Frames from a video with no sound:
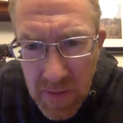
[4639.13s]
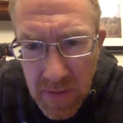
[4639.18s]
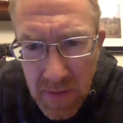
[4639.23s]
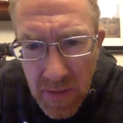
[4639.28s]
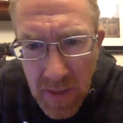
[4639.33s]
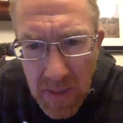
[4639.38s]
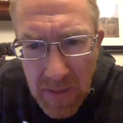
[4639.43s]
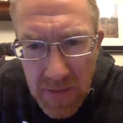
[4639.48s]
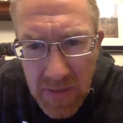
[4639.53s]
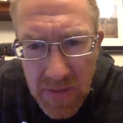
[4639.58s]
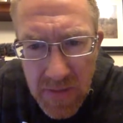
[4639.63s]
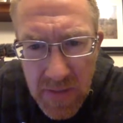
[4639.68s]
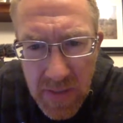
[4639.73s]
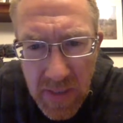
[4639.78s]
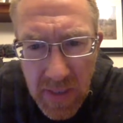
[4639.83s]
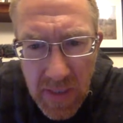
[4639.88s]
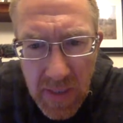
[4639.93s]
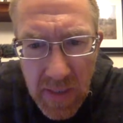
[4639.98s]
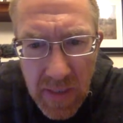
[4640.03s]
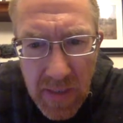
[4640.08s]
Let's
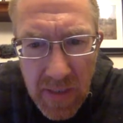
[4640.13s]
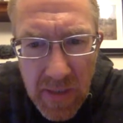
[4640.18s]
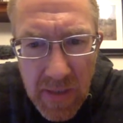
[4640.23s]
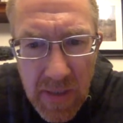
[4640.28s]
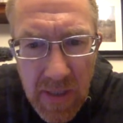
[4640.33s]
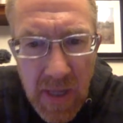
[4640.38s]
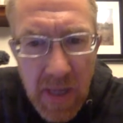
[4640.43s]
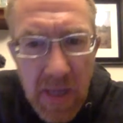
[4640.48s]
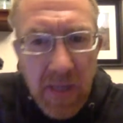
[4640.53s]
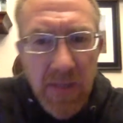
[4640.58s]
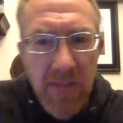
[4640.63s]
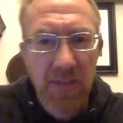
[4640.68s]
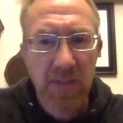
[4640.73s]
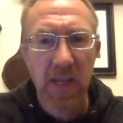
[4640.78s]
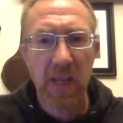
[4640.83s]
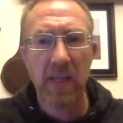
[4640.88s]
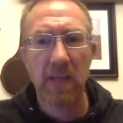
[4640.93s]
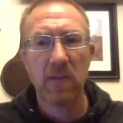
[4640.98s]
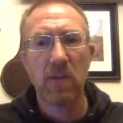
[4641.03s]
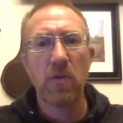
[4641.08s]
see,
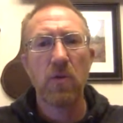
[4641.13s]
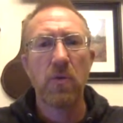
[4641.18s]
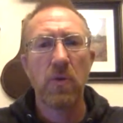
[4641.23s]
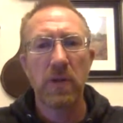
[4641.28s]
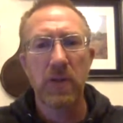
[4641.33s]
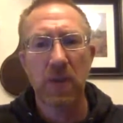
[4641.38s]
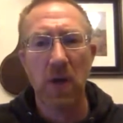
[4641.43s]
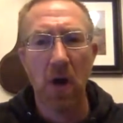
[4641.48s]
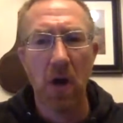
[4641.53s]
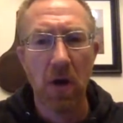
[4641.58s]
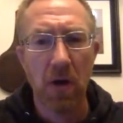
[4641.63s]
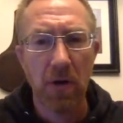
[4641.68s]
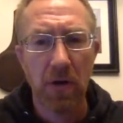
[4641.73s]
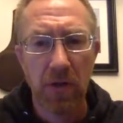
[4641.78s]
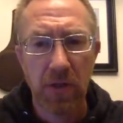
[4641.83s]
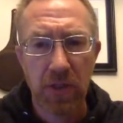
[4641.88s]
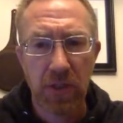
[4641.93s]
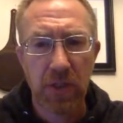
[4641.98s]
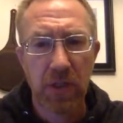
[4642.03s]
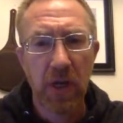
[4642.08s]
St. Louis
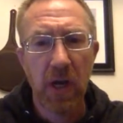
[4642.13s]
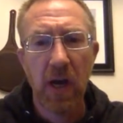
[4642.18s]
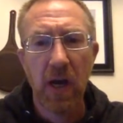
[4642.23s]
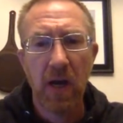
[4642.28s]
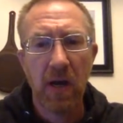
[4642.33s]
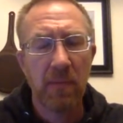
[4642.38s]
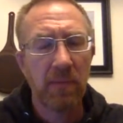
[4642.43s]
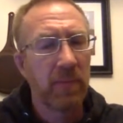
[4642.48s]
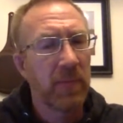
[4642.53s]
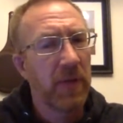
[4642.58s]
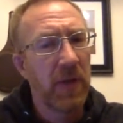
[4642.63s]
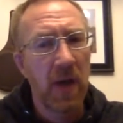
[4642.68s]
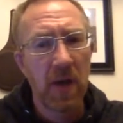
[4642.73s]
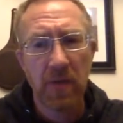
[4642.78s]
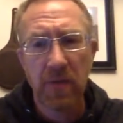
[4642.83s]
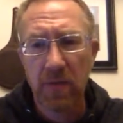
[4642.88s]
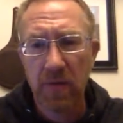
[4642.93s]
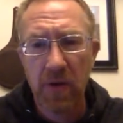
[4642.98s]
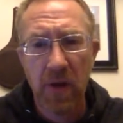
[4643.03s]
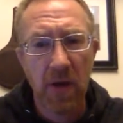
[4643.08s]
Arch,
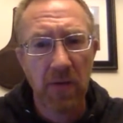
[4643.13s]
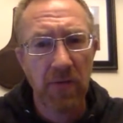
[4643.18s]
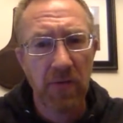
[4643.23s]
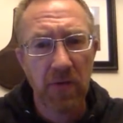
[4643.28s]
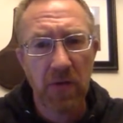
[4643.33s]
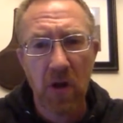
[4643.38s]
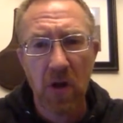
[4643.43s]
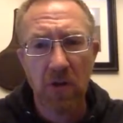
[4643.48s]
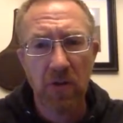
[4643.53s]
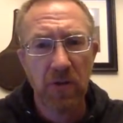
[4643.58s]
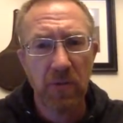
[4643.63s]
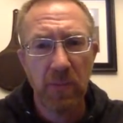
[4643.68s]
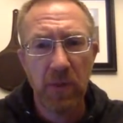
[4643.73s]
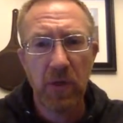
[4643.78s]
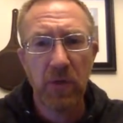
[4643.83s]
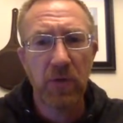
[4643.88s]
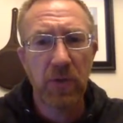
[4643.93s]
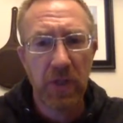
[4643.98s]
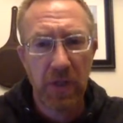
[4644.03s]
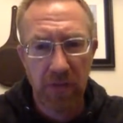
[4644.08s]
another
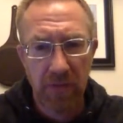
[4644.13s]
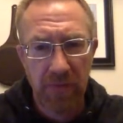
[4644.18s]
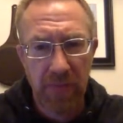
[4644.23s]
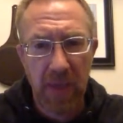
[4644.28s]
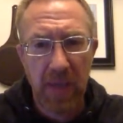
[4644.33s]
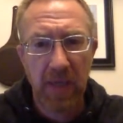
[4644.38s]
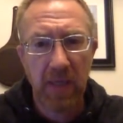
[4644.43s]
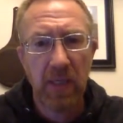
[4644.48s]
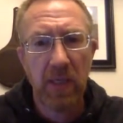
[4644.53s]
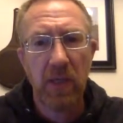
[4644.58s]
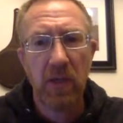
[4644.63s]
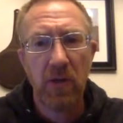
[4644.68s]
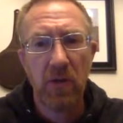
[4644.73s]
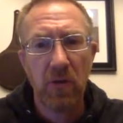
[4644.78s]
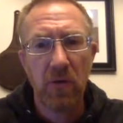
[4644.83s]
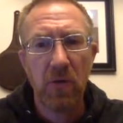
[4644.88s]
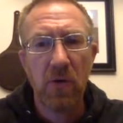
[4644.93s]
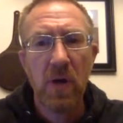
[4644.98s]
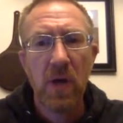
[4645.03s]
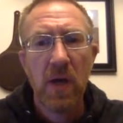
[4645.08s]
contribution. Thank
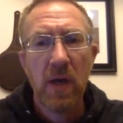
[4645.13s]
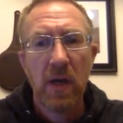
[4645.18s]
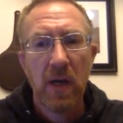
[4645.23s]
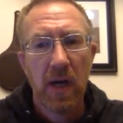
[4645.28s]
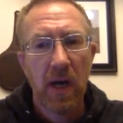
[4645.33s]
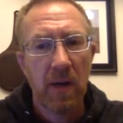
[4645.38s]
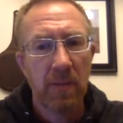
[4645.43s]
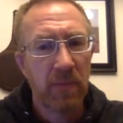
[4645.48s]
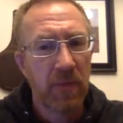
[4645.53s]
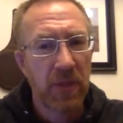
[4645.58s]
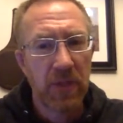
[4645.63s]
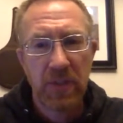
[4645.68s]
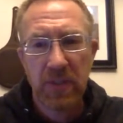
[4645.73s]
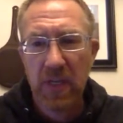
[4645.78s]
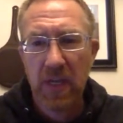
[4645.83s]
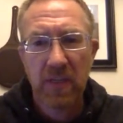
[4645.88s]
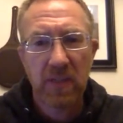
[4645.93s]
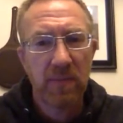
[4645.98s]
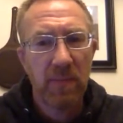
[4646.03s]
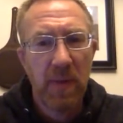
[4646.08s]
you. Just
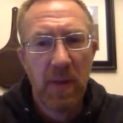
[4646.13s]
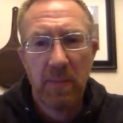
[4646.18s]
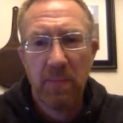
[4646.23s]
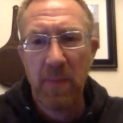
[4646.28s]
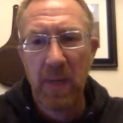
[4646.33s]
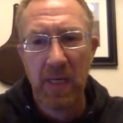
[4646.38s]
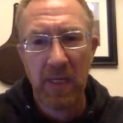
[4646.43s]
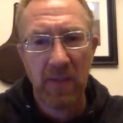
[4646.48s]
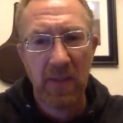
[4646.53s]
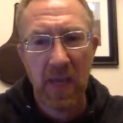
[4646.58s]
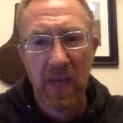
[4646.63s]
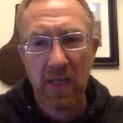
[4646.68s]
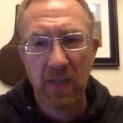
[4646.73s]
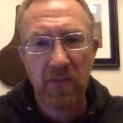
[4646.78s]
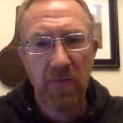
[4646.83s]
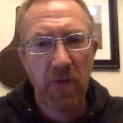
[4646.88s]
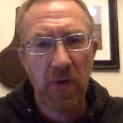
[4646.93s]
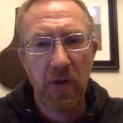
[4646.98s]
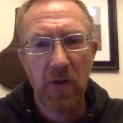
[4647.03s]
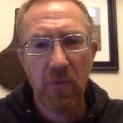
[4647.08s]
says many thanks
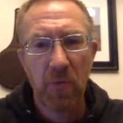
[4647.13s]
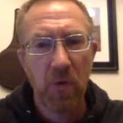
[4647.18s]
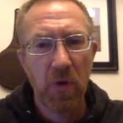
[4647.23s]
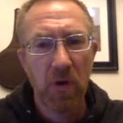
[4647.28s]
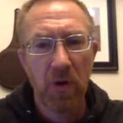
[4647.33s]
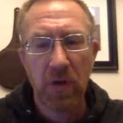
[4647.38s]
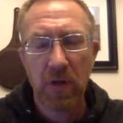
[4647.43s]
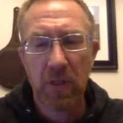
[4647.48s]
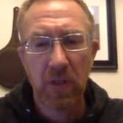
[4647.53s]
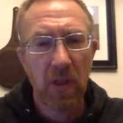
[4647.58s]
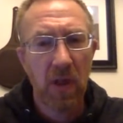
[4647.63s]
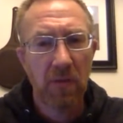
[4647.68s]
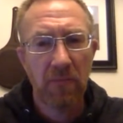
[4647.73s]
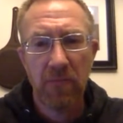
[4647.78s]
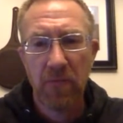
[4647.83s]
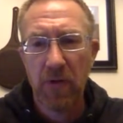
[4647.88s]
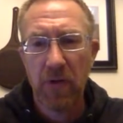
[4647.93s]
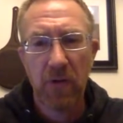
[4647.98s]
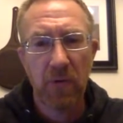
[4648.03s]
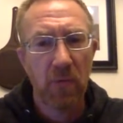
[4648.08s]
for your work. Love
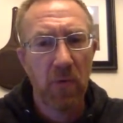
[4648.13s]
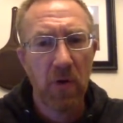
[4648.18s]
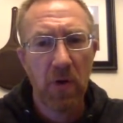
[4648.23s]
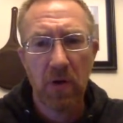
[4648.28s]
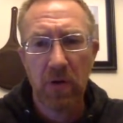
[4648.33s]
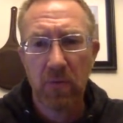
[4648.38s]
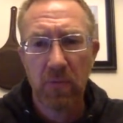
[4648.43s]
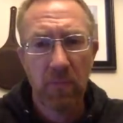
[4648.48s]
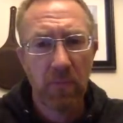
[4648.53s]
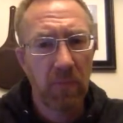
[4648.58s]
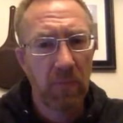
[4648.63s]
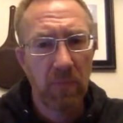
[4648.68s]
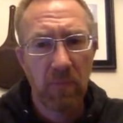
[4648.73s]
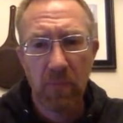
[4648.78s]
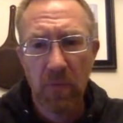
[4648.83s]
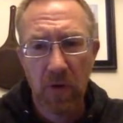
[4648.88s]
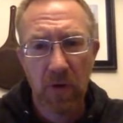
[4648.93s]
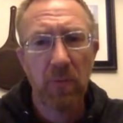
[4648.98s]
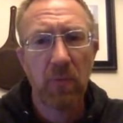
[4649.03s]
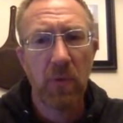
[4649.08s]
for your work.
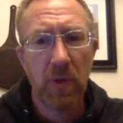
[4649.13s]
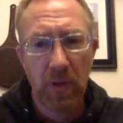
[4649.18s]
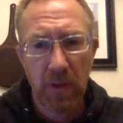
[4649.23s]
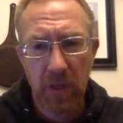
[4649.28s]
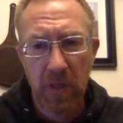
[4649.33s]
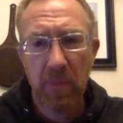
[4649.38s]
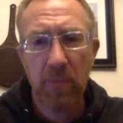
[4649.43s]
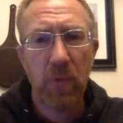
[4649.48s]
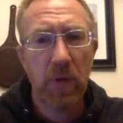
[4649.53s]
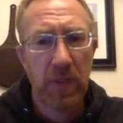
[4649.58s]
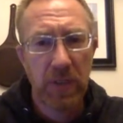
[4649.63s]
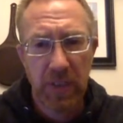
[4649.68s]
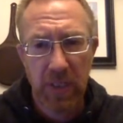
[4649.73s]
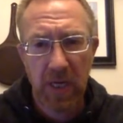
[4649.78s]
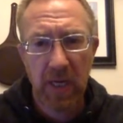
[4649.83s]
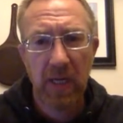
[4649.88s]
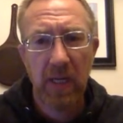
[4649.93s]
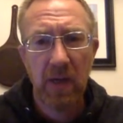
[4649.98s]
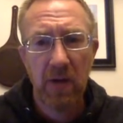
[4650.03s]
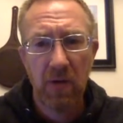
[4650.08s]
Really
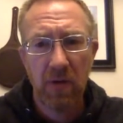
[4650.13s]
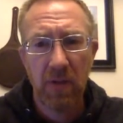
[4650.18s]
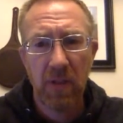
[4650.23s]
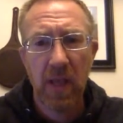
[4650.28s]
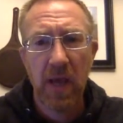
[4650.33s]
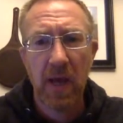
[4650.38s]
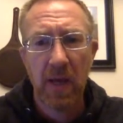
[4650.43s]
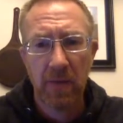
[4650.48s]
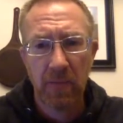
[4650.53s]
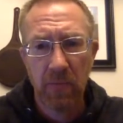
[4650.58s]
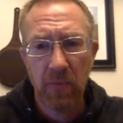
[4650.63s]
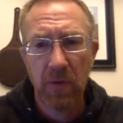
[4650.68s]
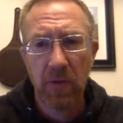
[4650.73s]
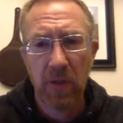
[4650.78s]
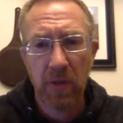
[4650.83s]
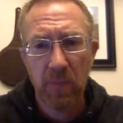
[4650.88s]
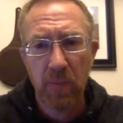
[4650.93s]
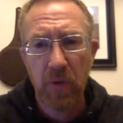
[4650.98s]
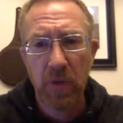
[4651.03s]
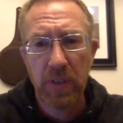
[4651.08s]
appreciate hearing that. Really
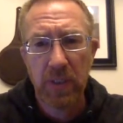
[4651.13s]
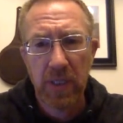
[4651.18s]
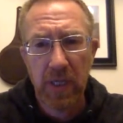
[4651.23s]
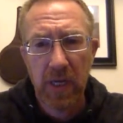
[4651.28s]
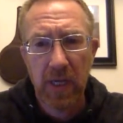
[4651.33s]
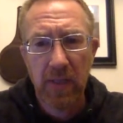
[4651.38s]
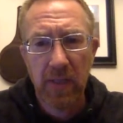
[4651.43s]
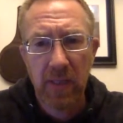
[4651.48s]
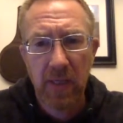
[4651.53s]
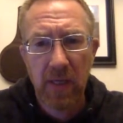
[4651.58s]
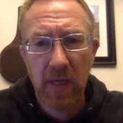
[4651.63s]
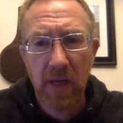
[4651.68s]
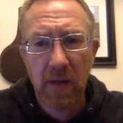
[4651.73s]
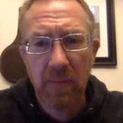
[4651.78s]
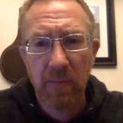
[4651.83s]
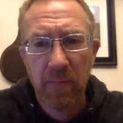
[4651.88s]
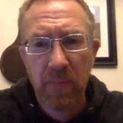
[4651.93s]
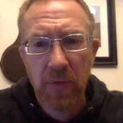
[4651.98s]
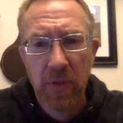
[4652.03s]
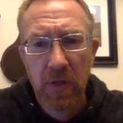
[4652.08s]
appreciate the
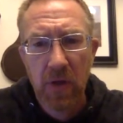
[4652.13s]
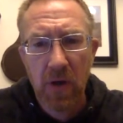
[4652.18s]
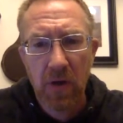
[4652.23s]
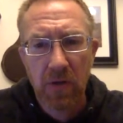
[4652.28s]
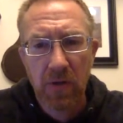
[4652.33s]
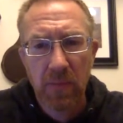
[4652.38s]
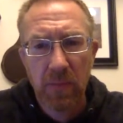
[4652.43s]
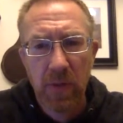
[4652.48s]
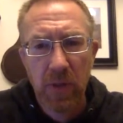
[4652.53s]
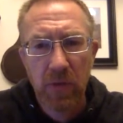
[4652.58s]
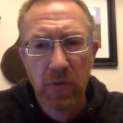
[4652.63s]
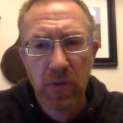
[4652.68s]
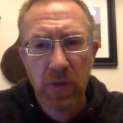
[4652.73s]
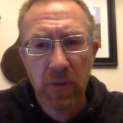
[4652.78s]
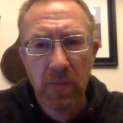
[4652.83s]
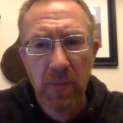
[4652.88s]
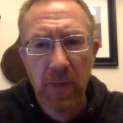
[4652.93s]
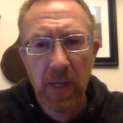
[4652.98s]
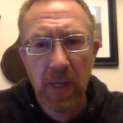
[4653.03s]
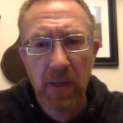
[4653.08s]
contribution,
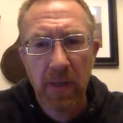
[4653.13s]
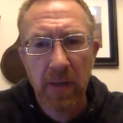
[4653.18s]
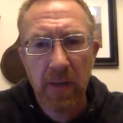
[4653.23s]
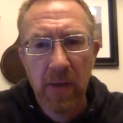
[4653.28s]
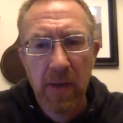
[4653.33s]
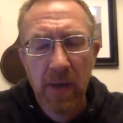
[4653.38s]
man.